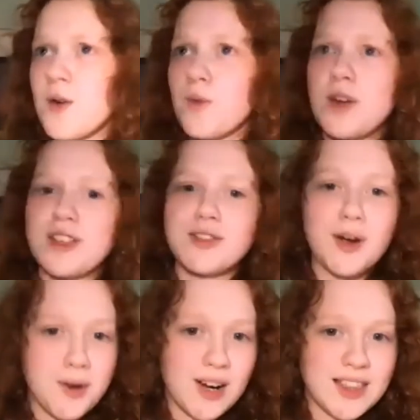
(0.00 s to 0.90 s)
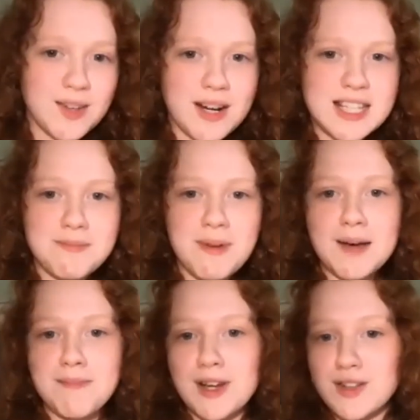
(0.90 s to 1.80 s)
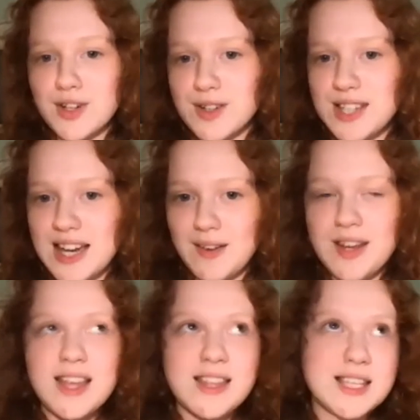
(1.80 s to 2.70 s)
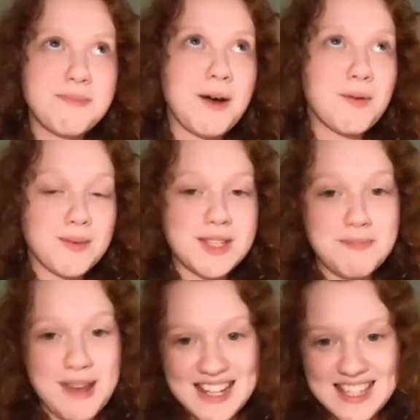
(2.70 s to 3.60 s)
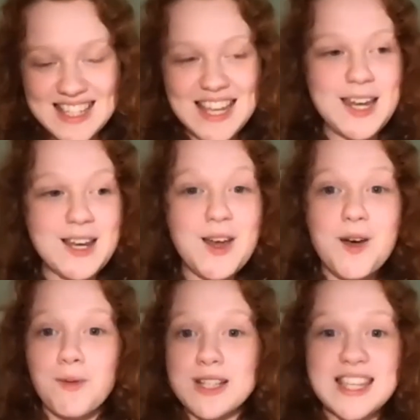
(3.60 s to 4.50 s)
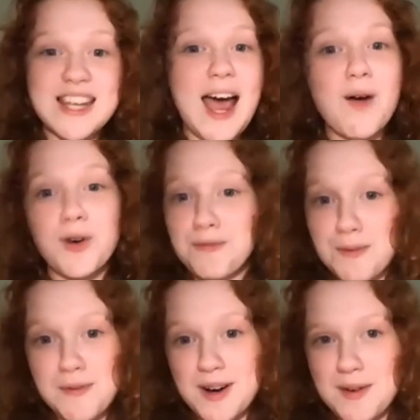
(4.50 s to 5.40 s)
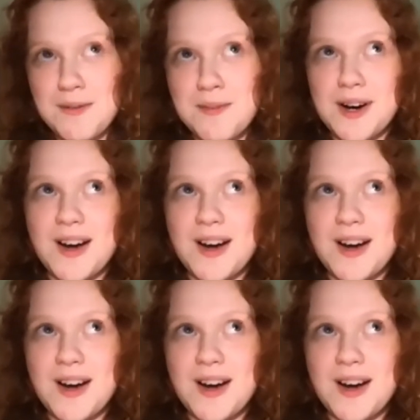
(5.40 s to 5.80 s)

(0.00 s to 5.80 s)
We thought we were at the right spot, but it turns out the spot where it was being seen was an hour from where we were.